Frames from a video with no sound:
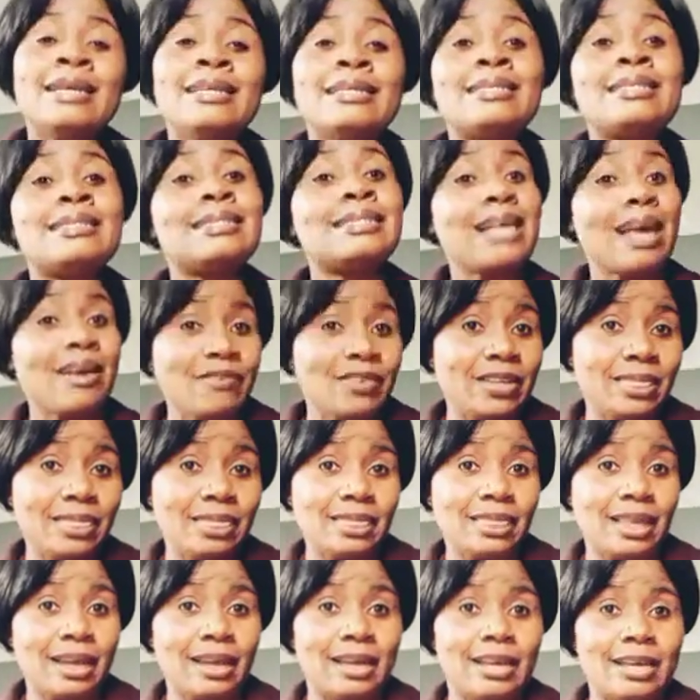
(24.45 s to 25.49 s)

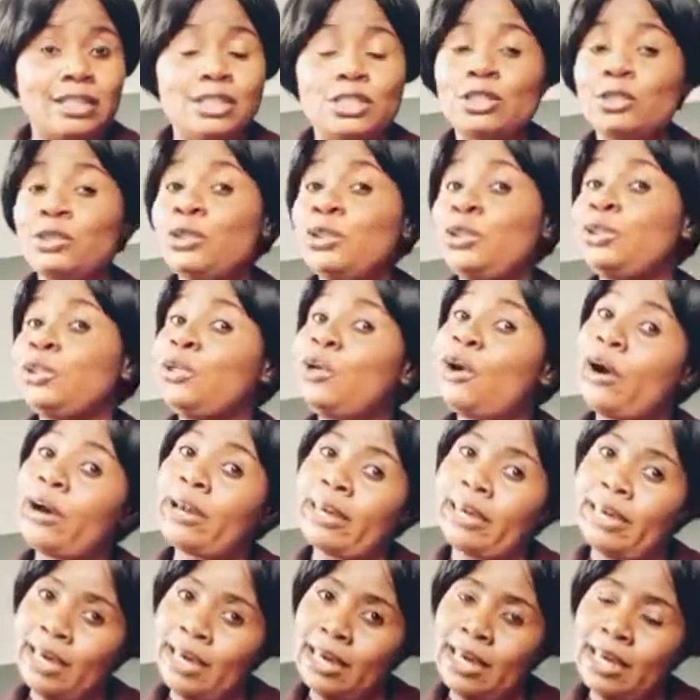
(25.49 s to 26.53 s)
7 things you should
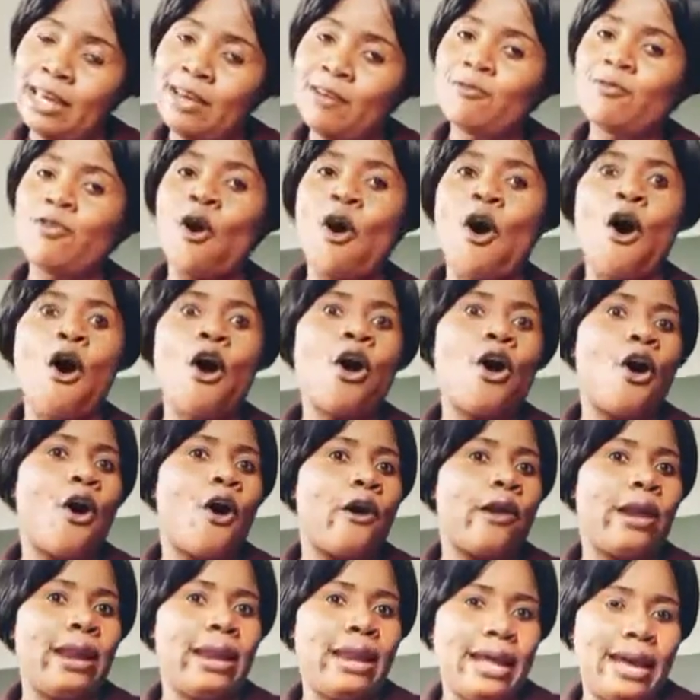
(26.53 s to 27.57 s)
not give or
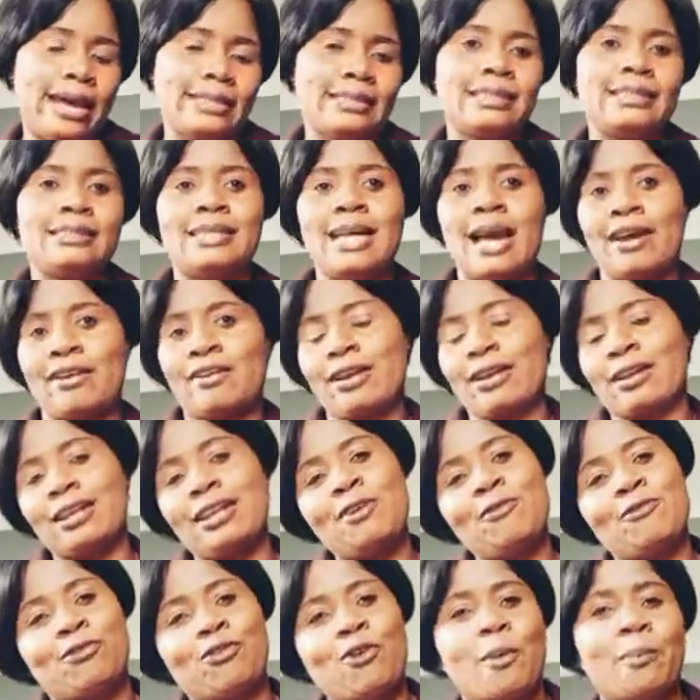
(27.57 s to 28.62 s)
collect
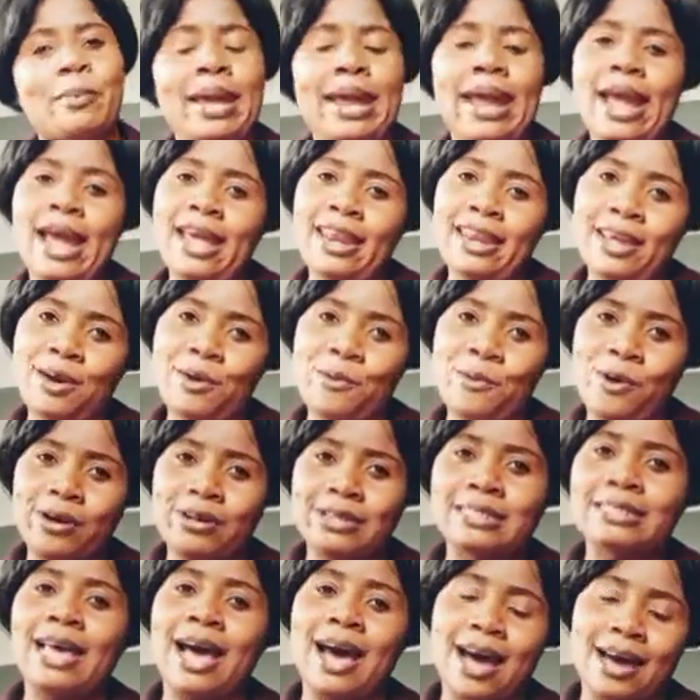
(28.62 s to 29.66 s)
directly from
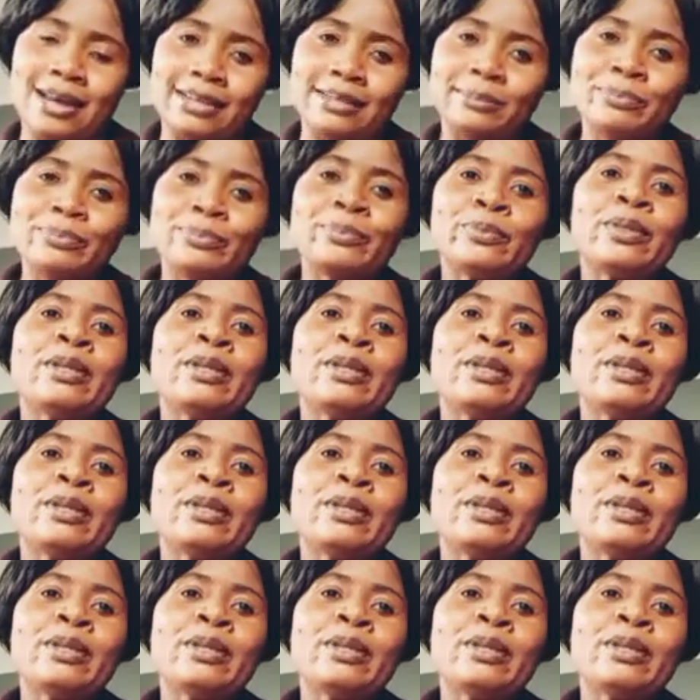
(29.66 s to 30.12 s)
anyone's hand.